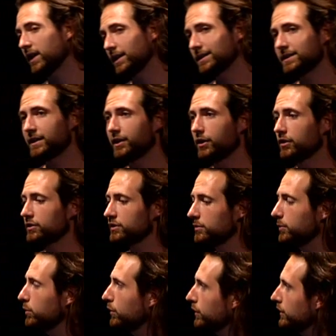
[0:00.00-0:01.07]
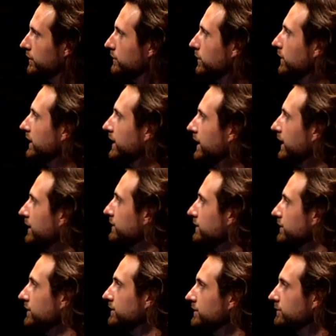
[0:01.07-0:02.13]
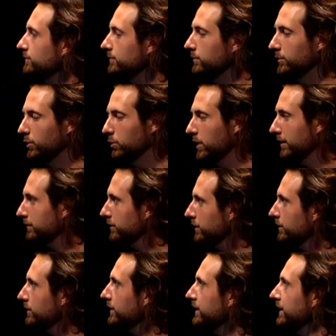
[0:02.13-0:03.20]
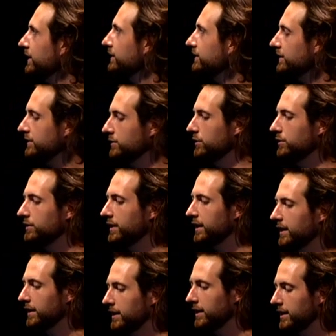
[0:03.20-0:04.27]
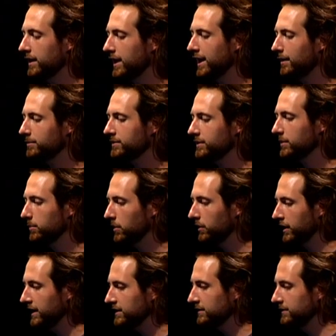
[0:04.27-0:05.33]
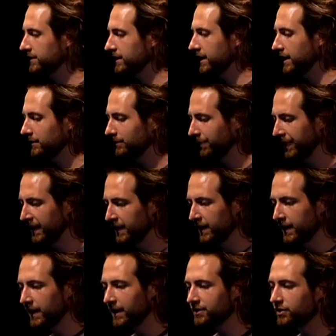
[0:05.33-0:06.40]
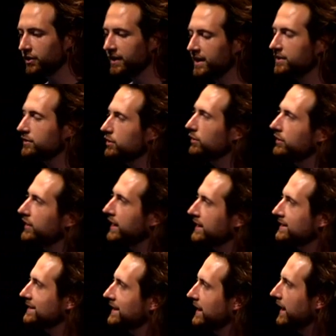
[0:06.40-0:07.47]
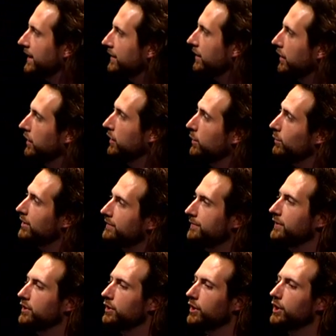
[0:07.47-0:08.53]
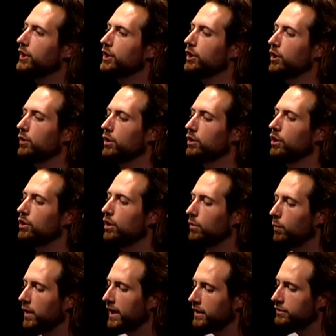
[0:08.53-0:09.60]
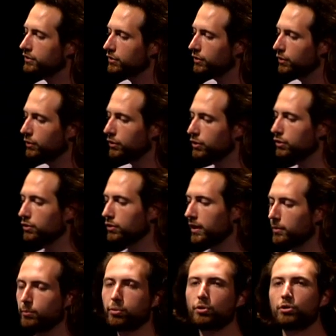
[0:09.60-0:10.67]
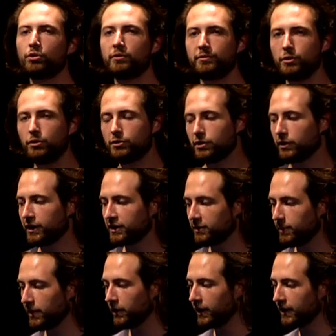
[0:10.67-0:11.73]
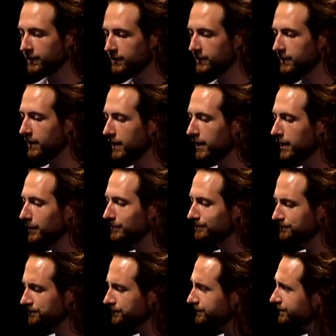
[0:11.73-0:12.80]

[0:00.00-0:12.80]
volunteers, supporters, organizers, whoever it is that's using apps on the progressive side. And so these two things together, we feel are going to go a long way to improve user experience and